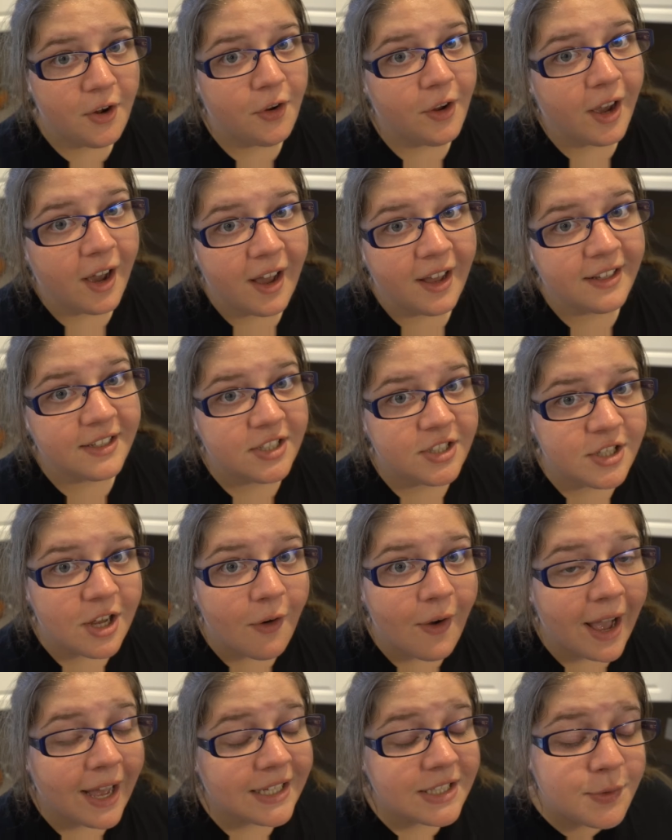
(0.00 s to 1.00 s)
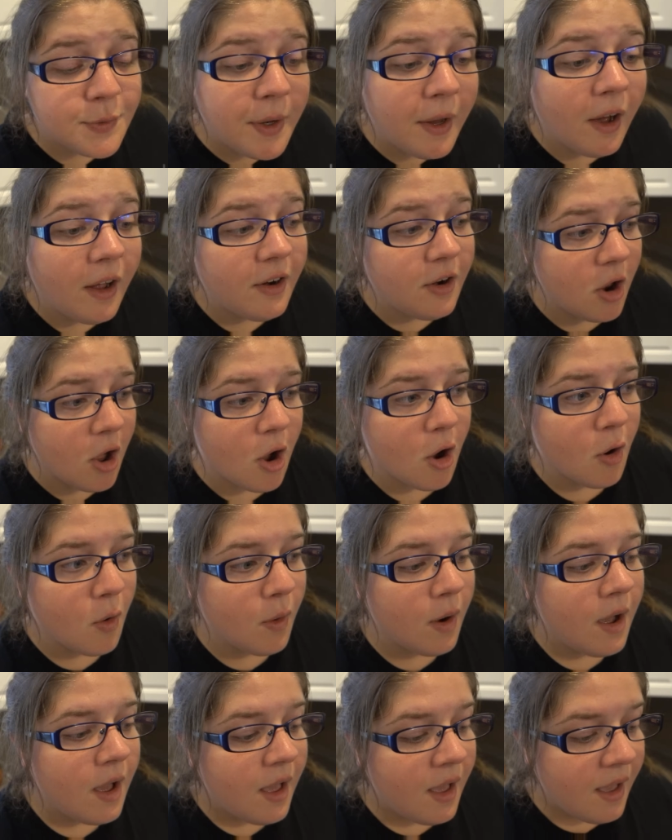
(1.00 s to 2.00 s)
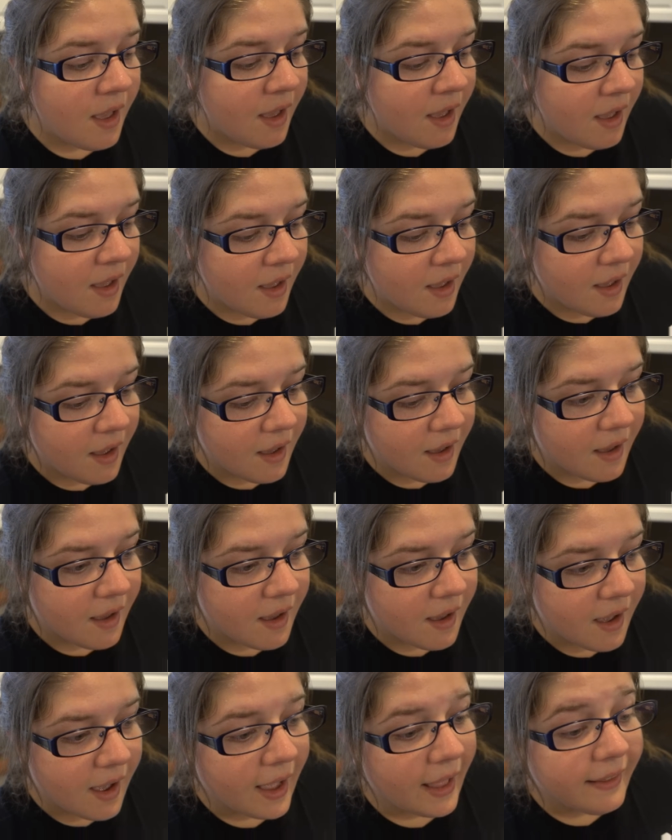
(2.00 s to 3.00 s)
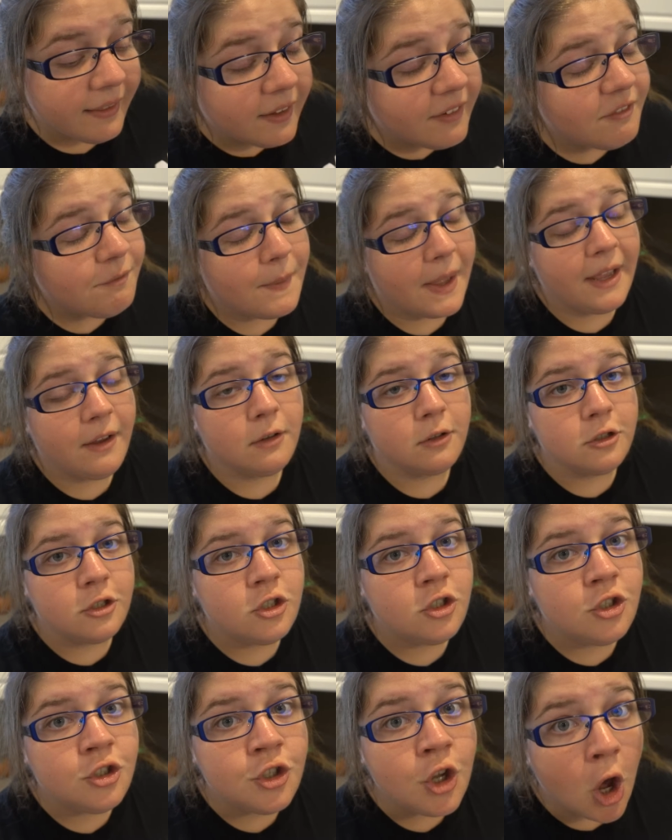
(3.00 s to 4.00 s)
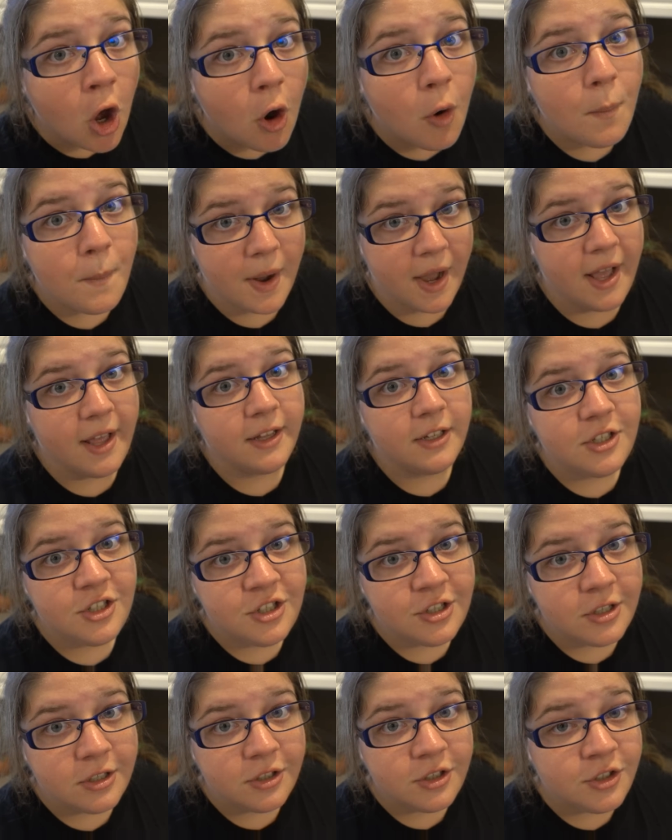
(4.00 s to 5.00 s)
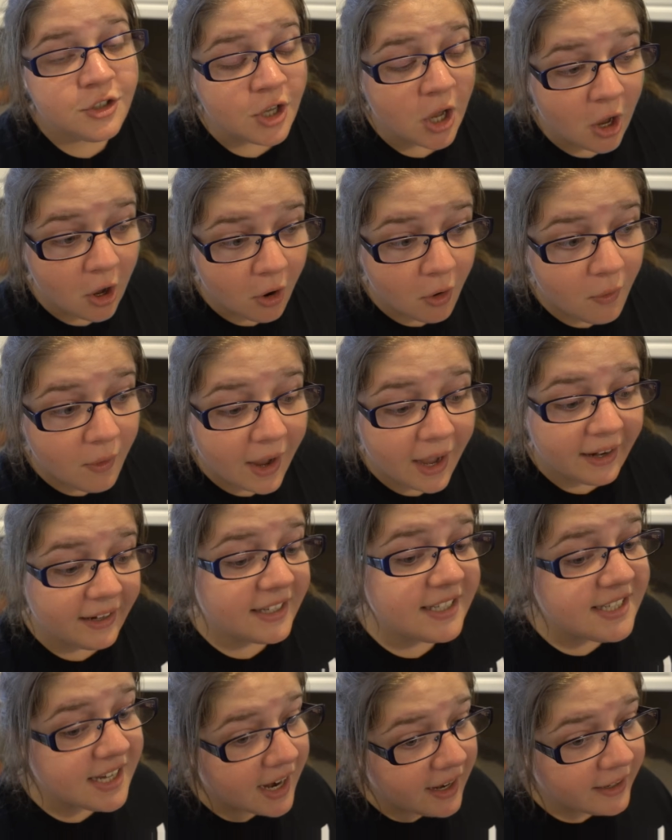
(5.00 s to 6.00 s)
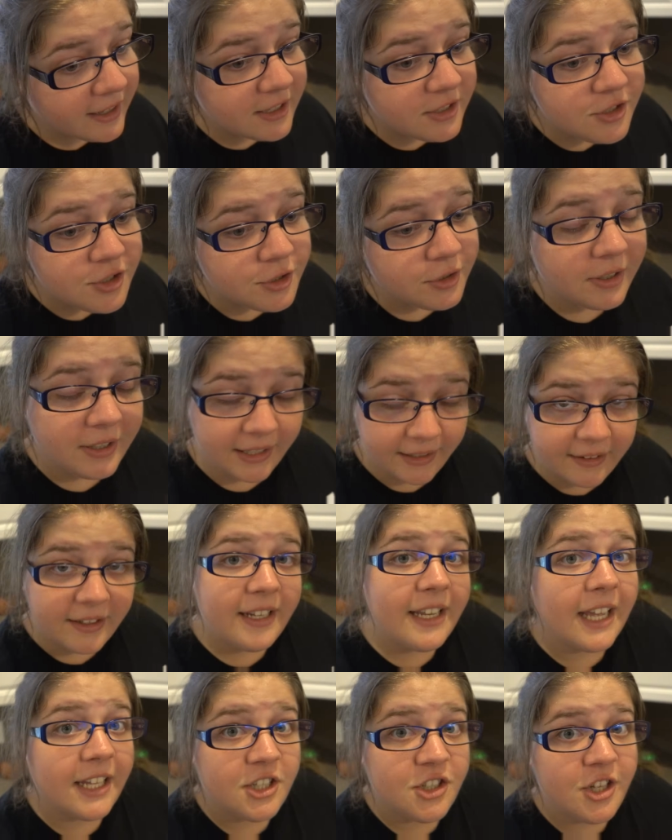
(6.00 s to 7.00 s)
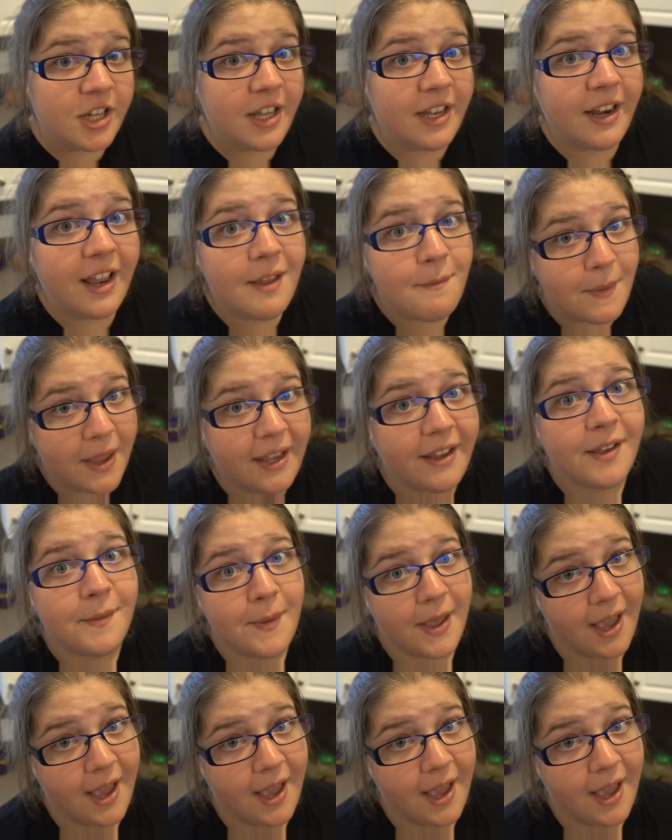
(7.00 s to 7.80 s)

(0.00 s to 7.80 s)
You guys, so as we all know, I love Michael so much. So I decided to clean the kitchen and make him